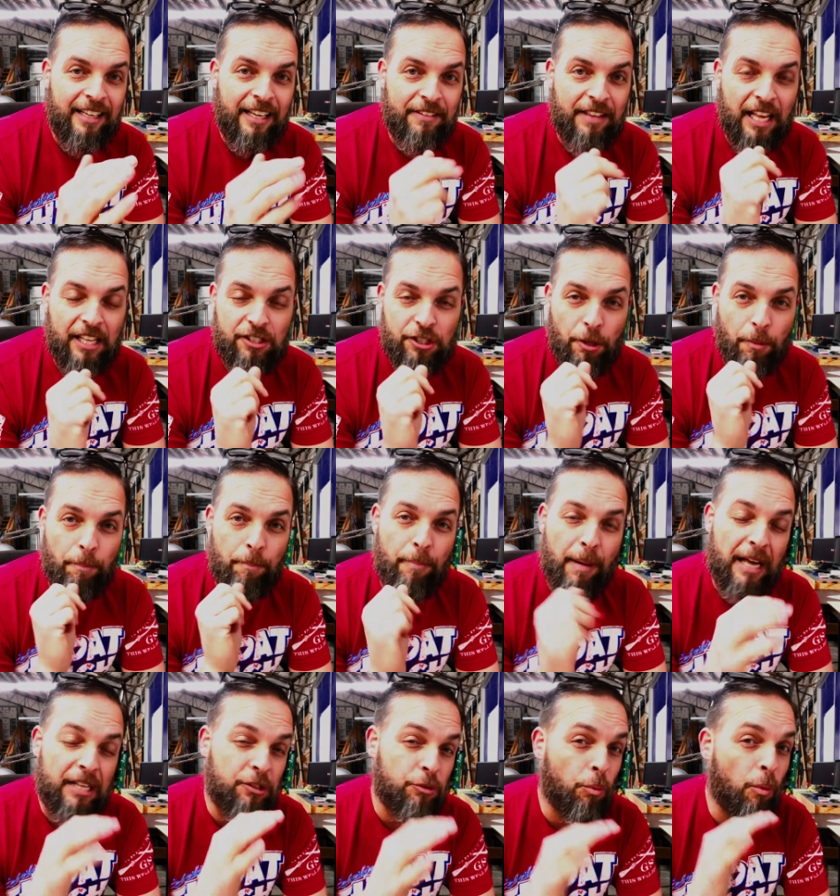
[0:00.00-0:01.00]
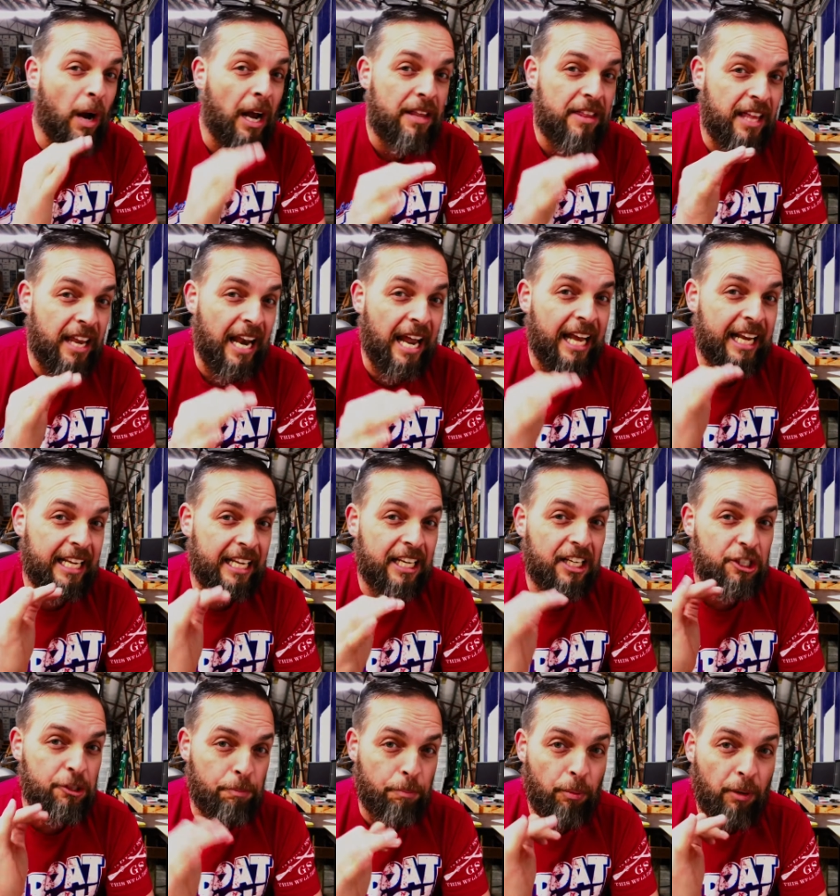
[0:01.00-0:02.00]
That's the best way that I can
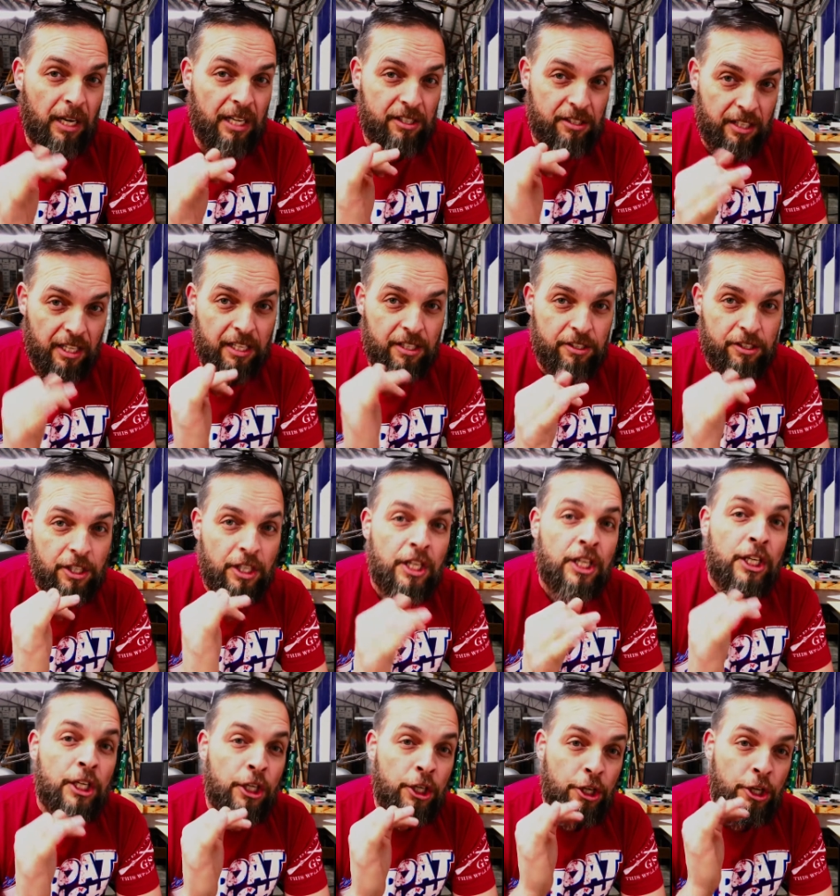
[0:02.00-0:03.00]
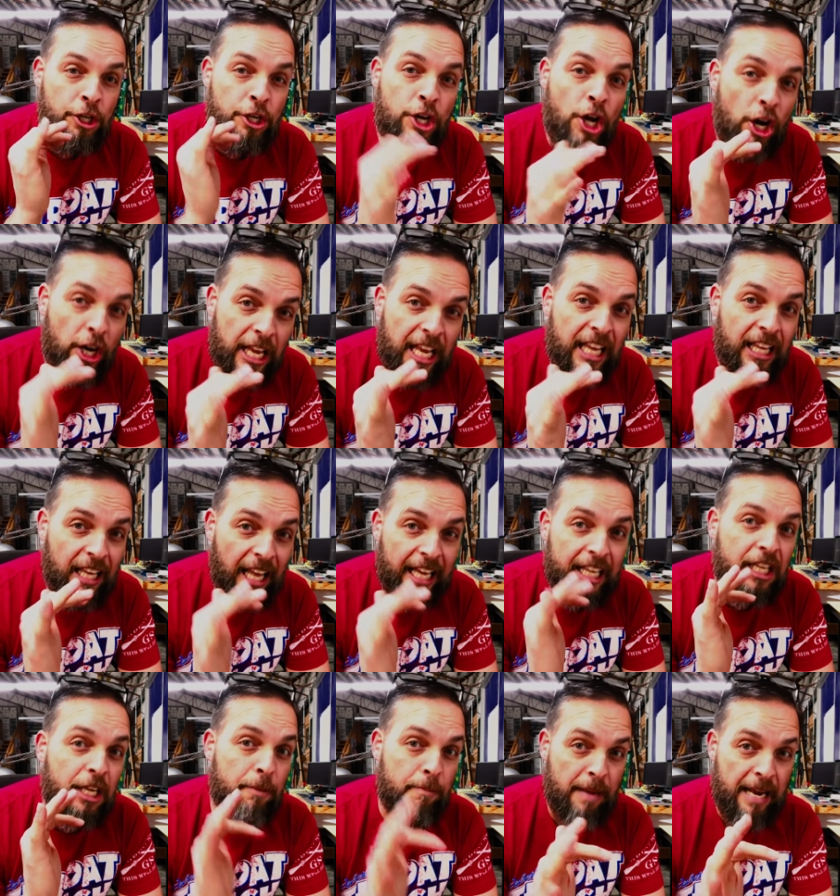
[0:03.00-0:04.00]
express this. Noogie
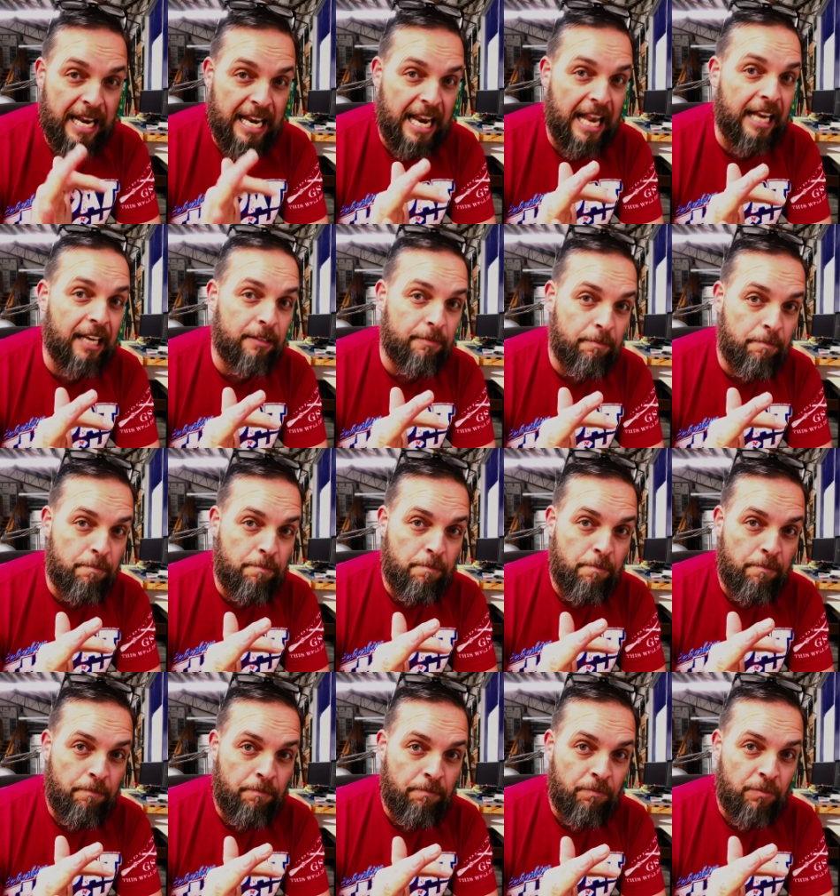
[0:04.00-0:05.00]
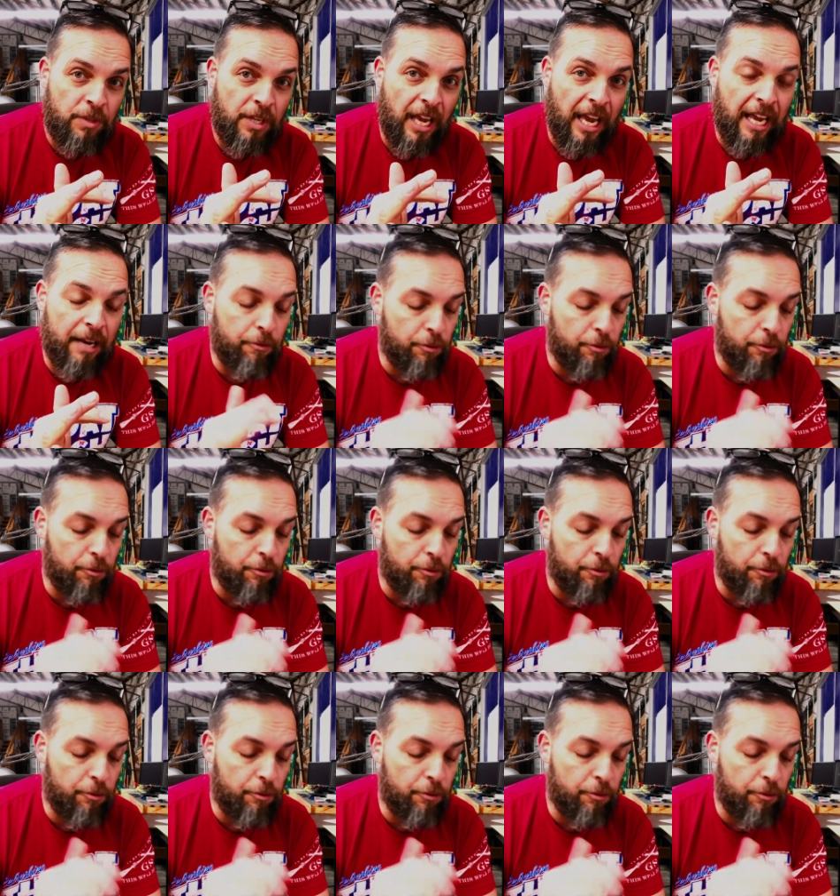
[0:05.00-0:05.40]
like you mean it, okay?